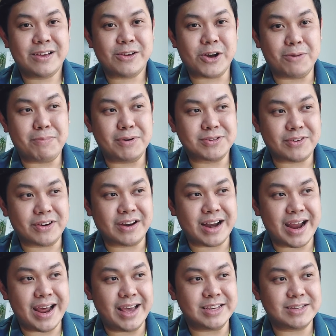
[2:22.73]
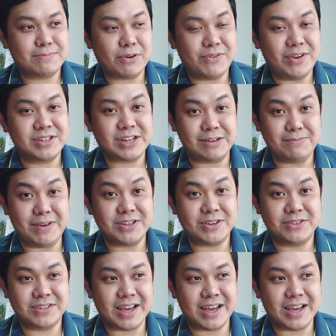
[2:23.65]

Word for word: Couples for Christ Provincial Mission